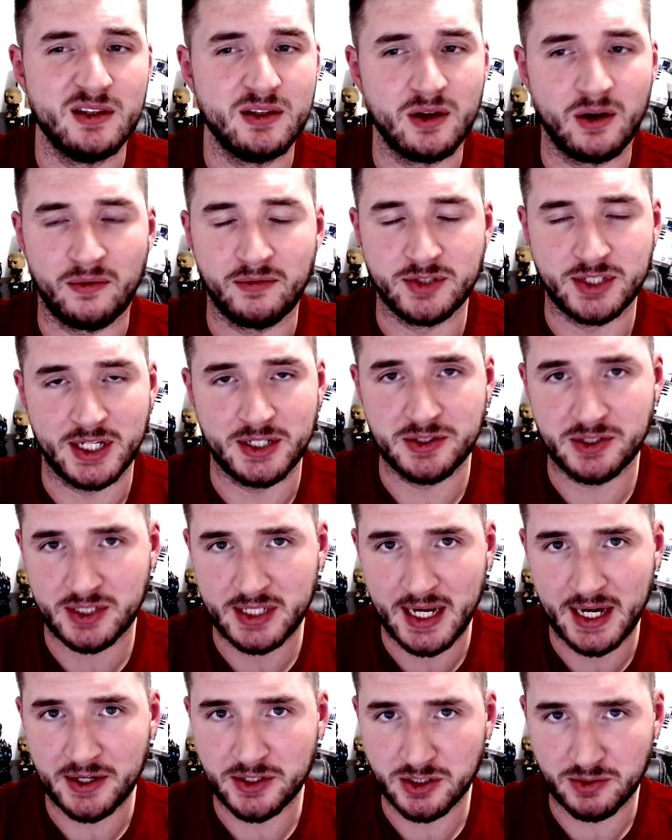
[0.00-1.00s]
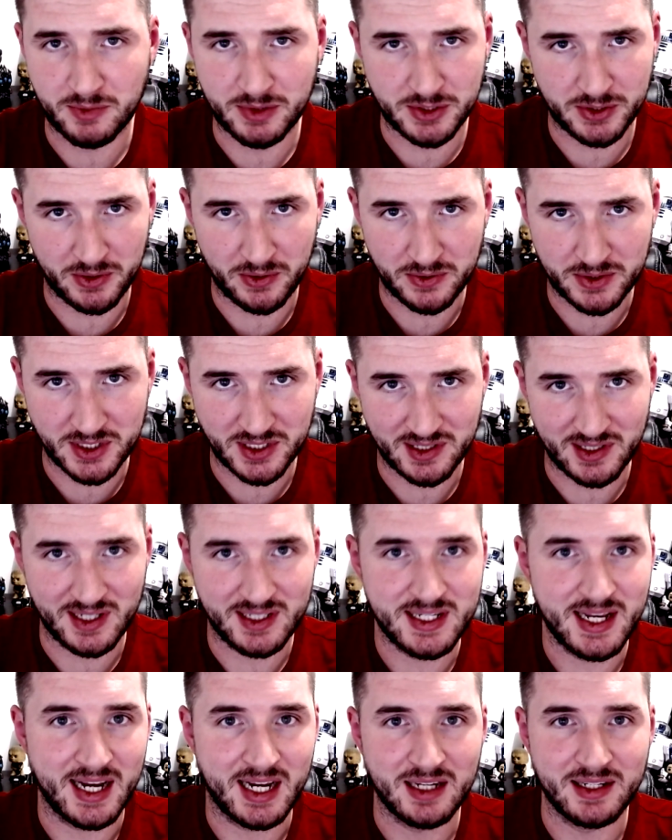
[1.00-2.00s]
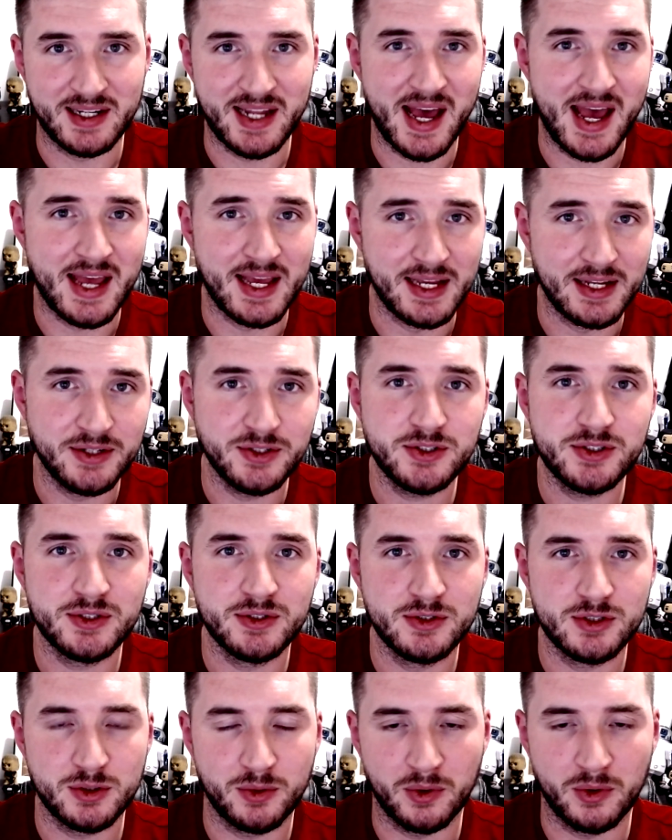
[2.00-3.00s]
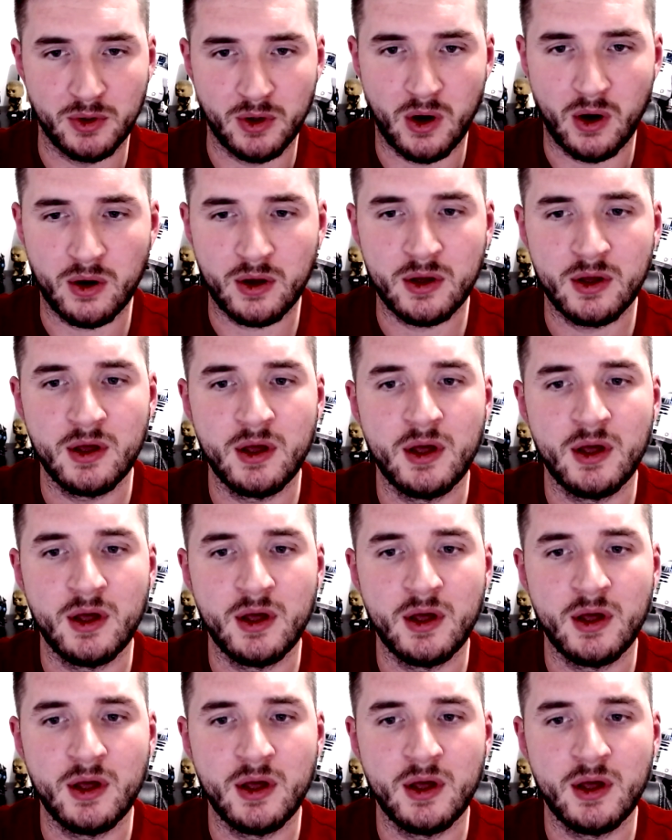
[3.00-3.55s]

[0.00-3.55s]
Obviously it just takes some resources and they take a day each to unlock.